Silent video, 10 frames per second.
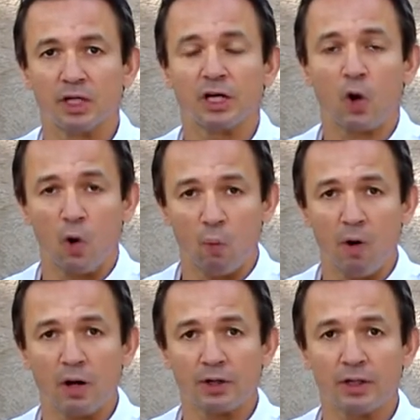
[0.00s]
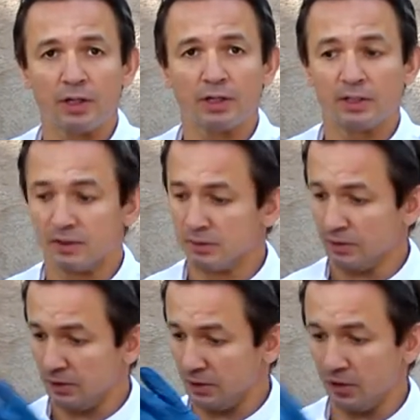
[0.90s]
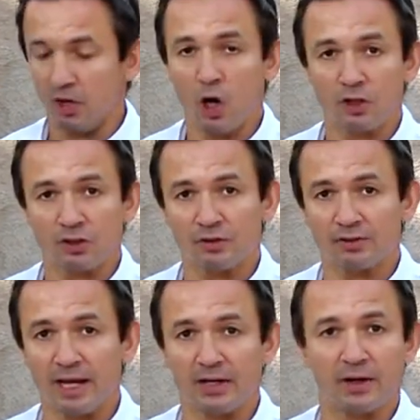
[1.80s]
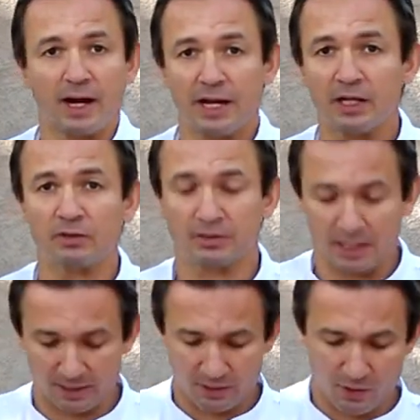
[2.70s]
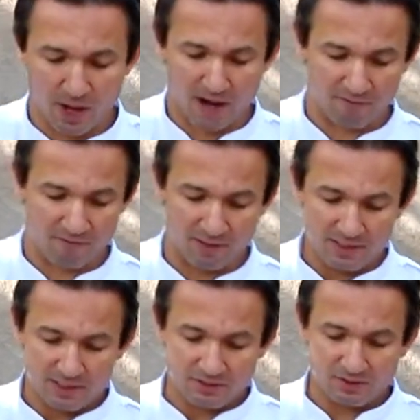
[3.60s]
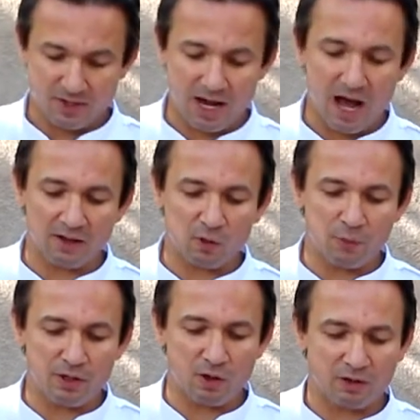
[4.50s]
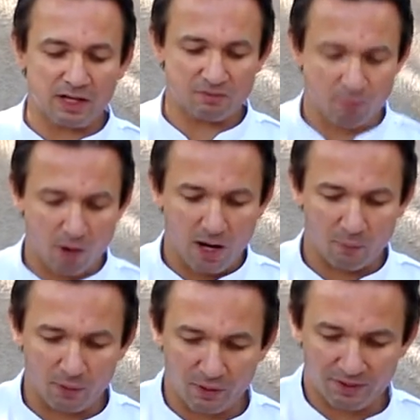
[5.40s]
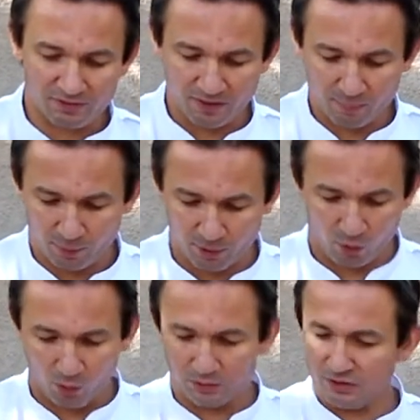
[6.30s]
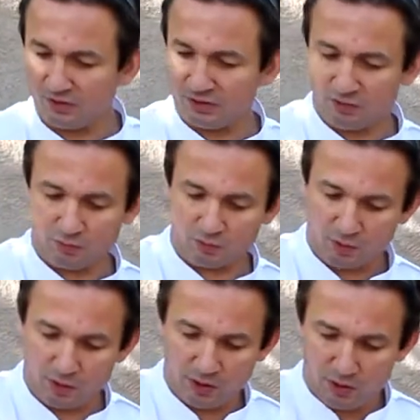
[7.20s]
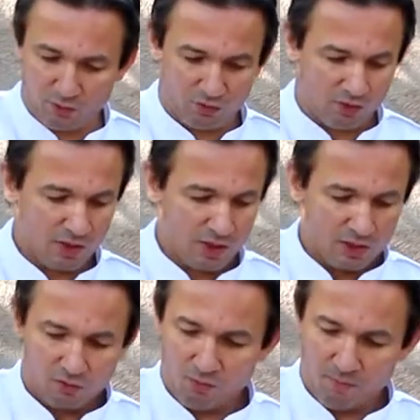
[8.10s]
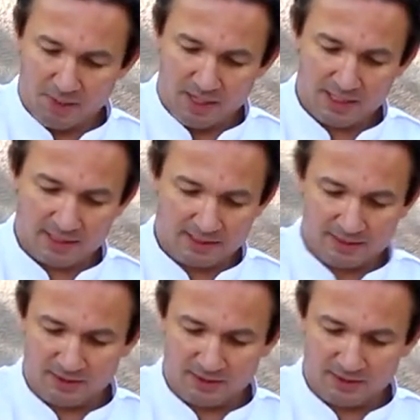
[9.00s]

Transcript: cold water, in a large container, any container that you have. So now that we know it has brine, we're going to separate all these things which we're going to use to make the